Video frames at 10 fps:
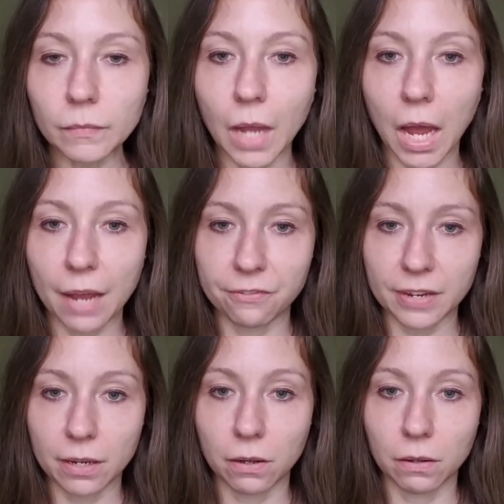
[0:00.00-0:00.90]
I
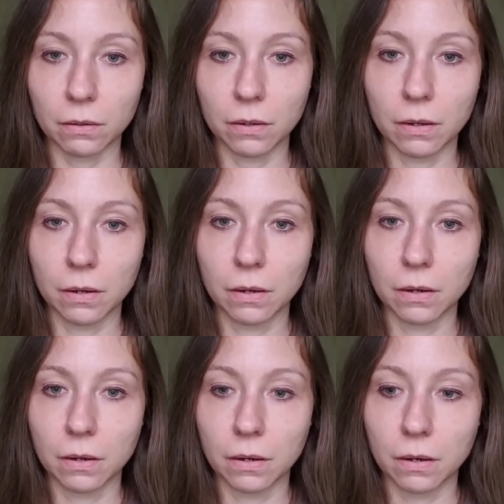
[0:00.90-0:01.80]
feel
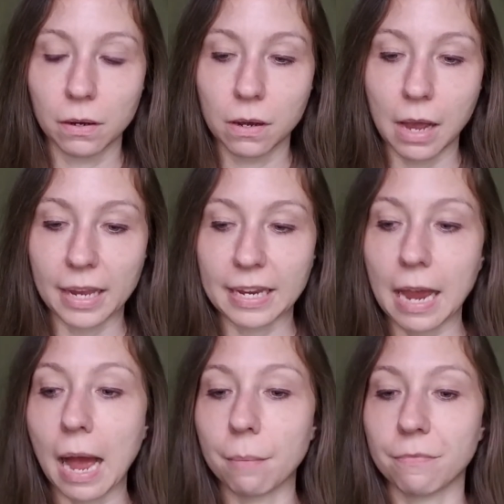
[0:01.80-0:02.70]

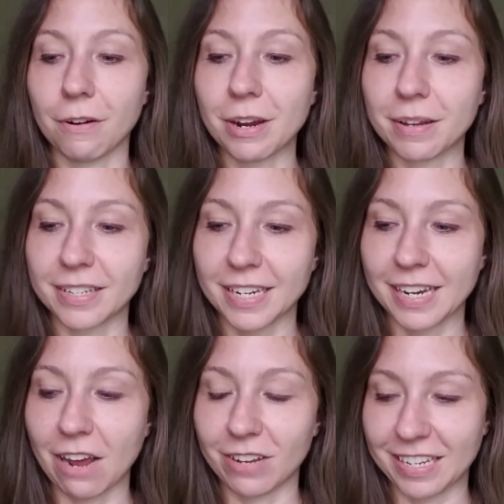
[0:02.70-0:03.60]
I am very, see,
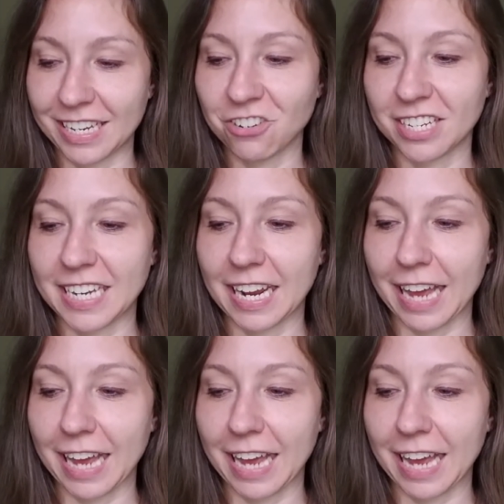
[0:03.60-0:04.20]
now it's interesting.